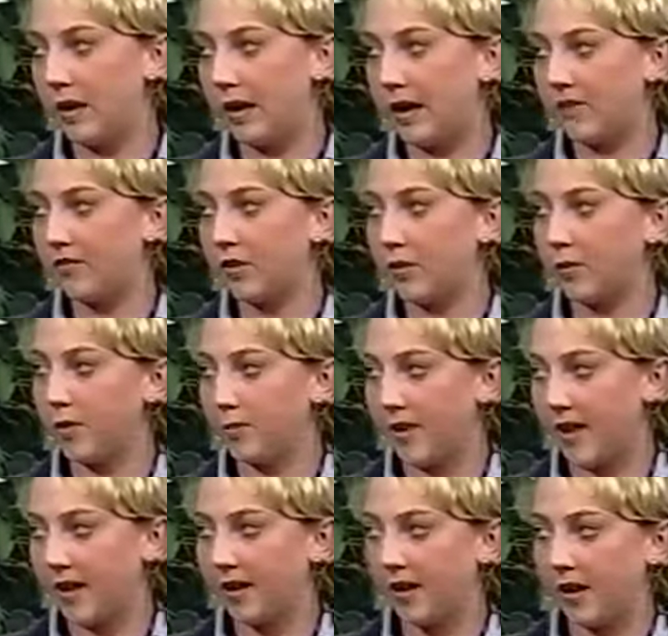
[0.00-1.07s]
after I went
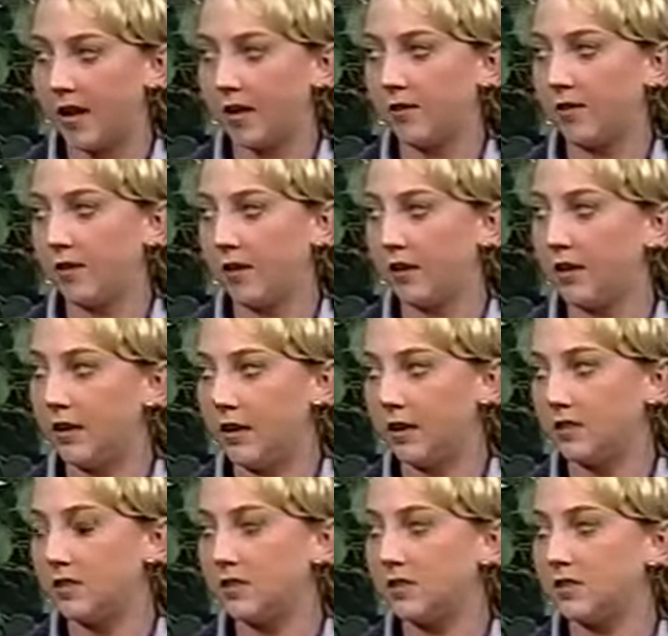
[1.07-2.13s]
back and had the
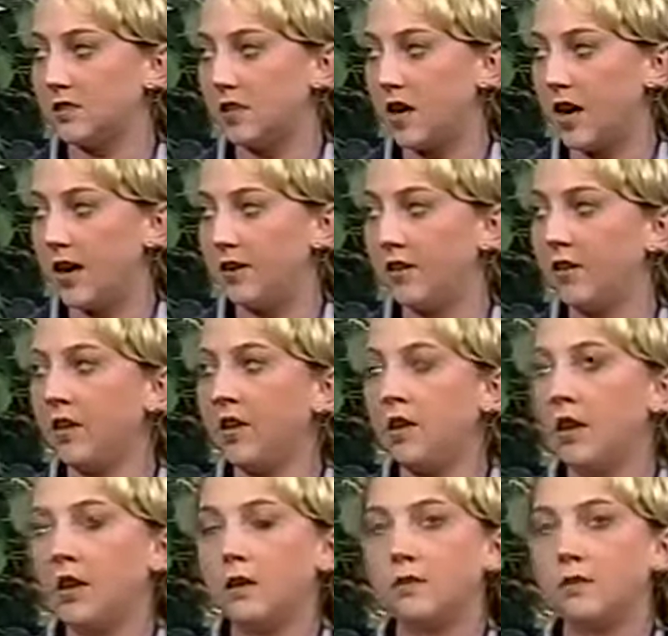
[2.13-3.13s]
analysis done.